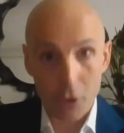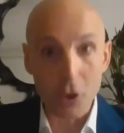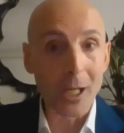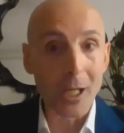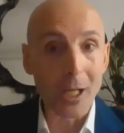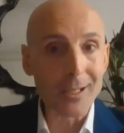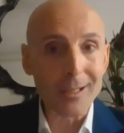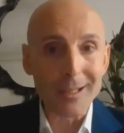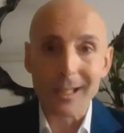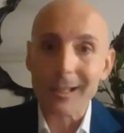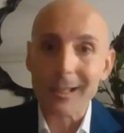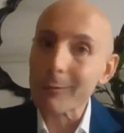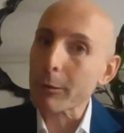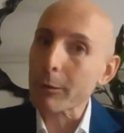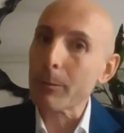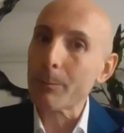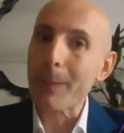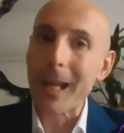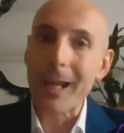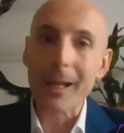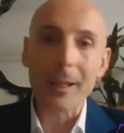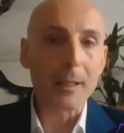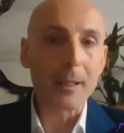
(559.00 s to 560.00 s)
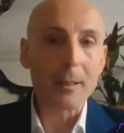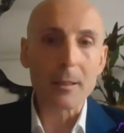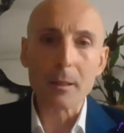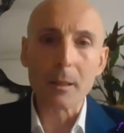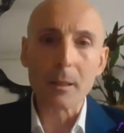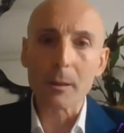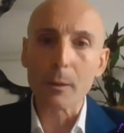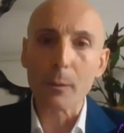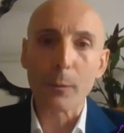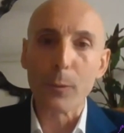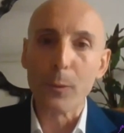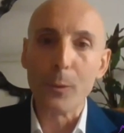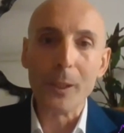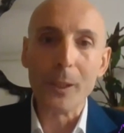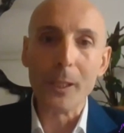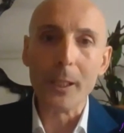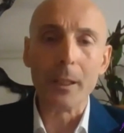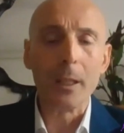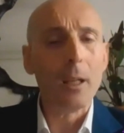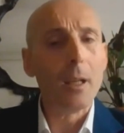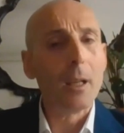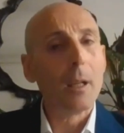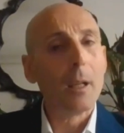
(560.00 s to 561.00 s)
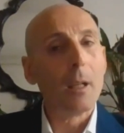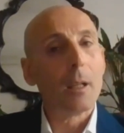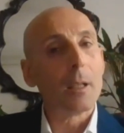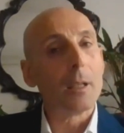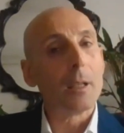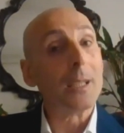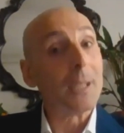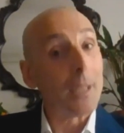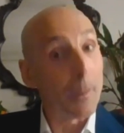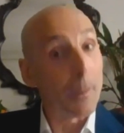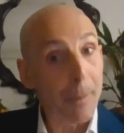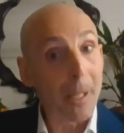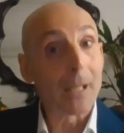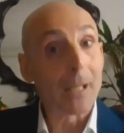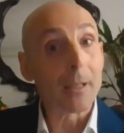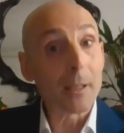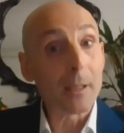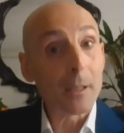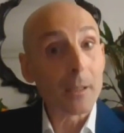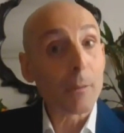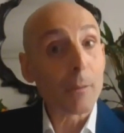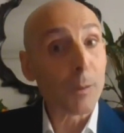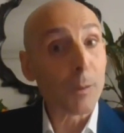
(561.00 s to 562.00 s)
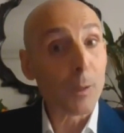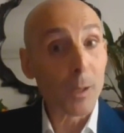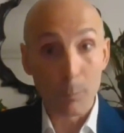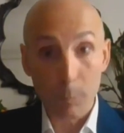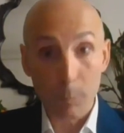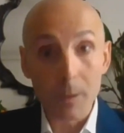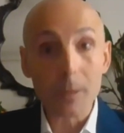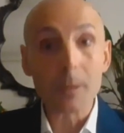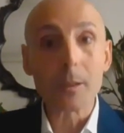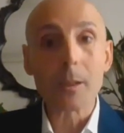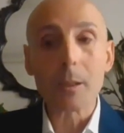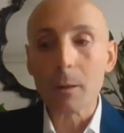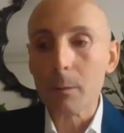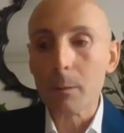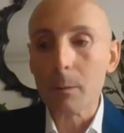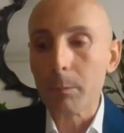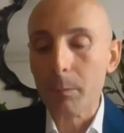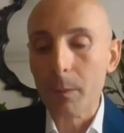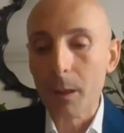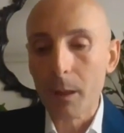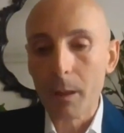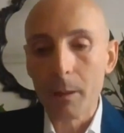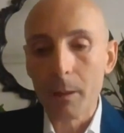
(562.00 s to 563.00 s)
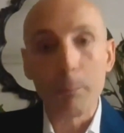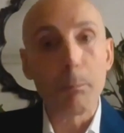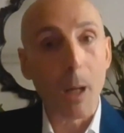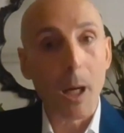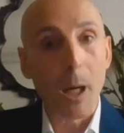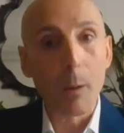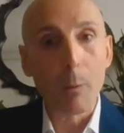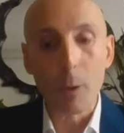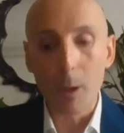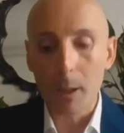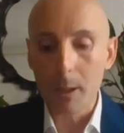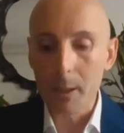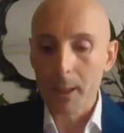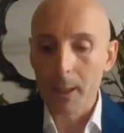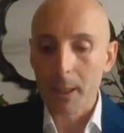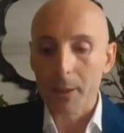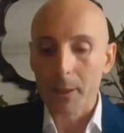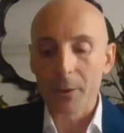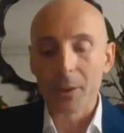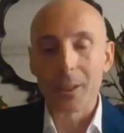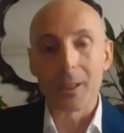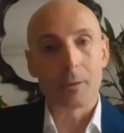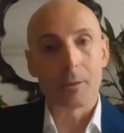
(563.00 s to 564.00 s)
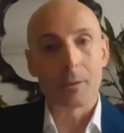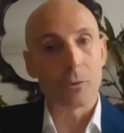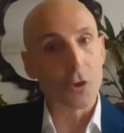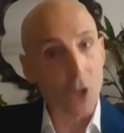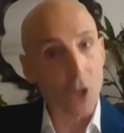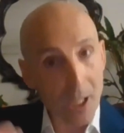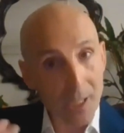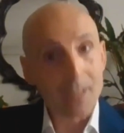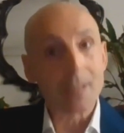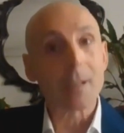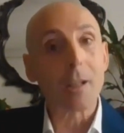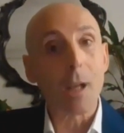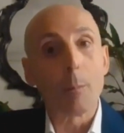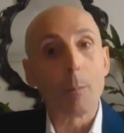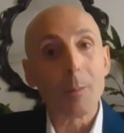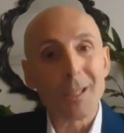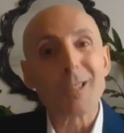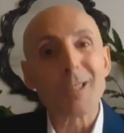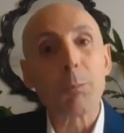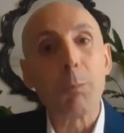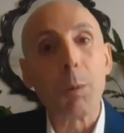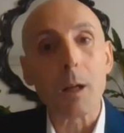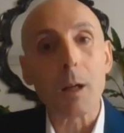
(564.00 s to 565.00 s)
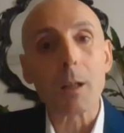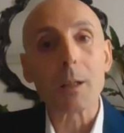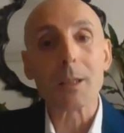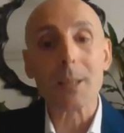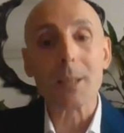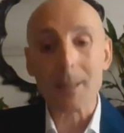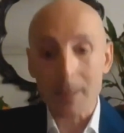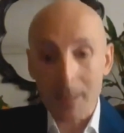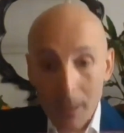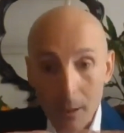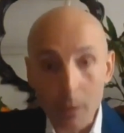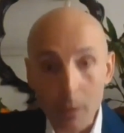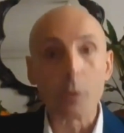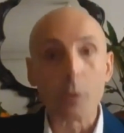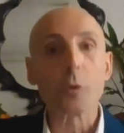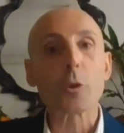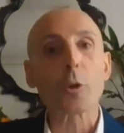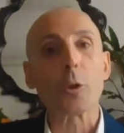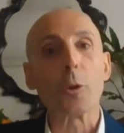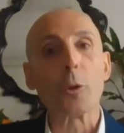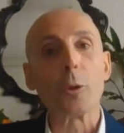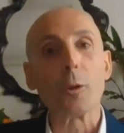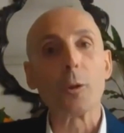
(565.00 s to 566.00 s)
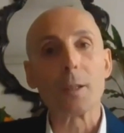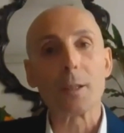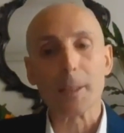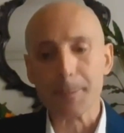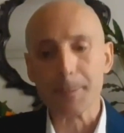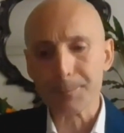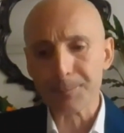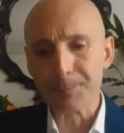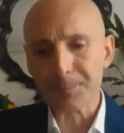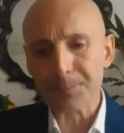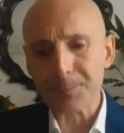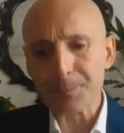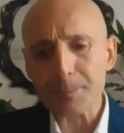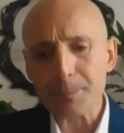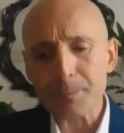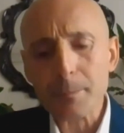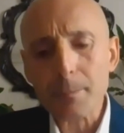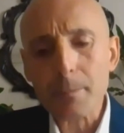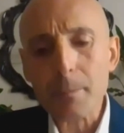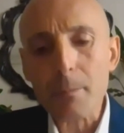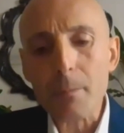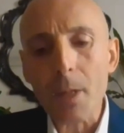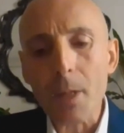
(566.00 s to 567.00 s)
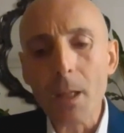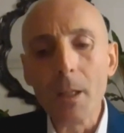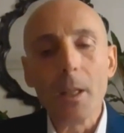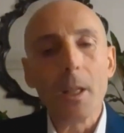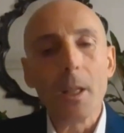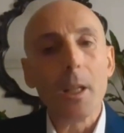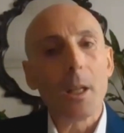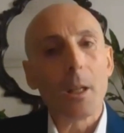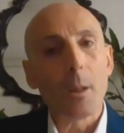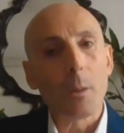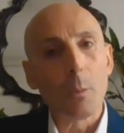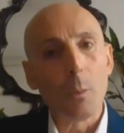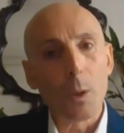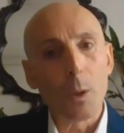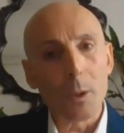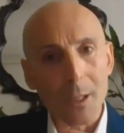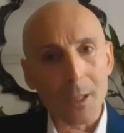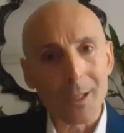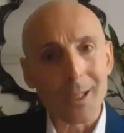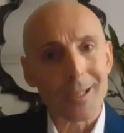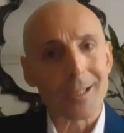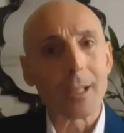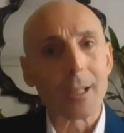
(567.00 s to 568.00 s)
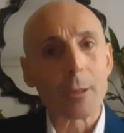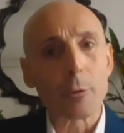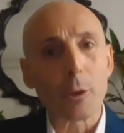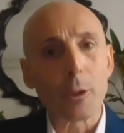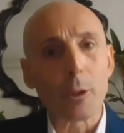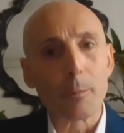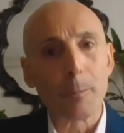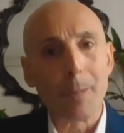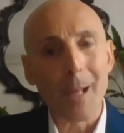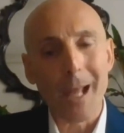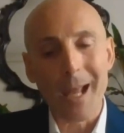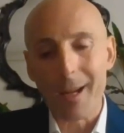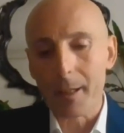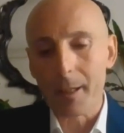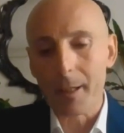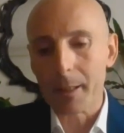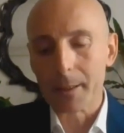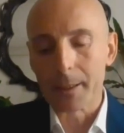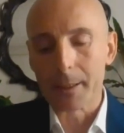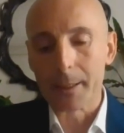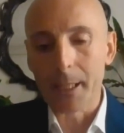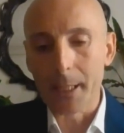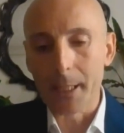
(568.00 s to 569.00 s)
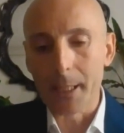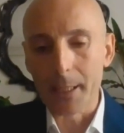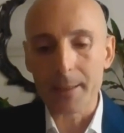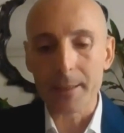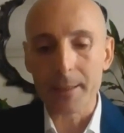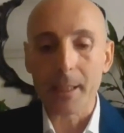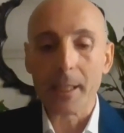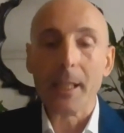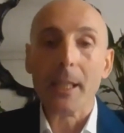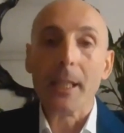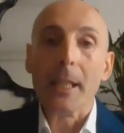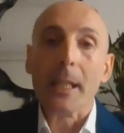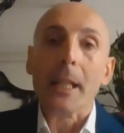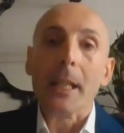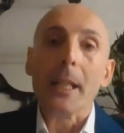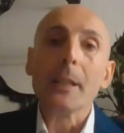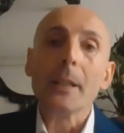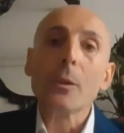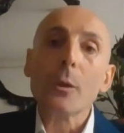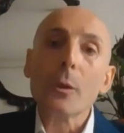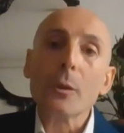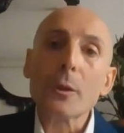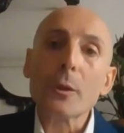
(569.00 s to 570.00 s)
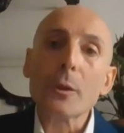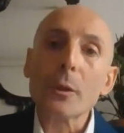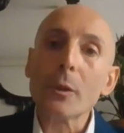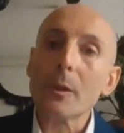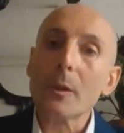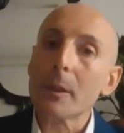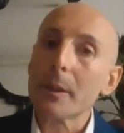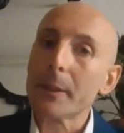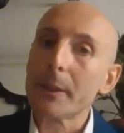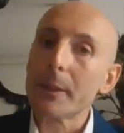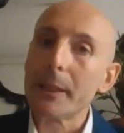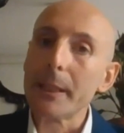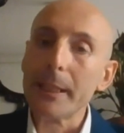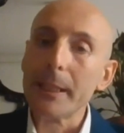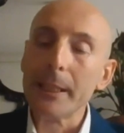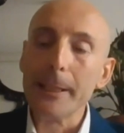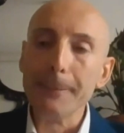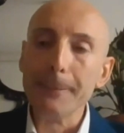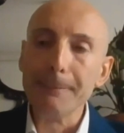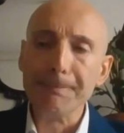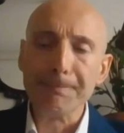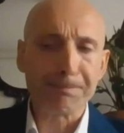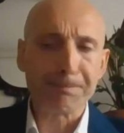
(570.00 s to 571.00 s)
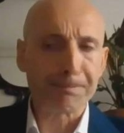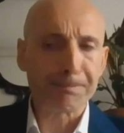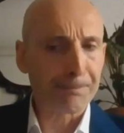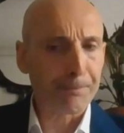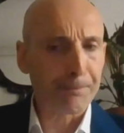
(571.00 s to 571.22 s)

Chinese central bank is not fully independent from the political power. The Chinese Communist Party still controls what the central bank does, and also the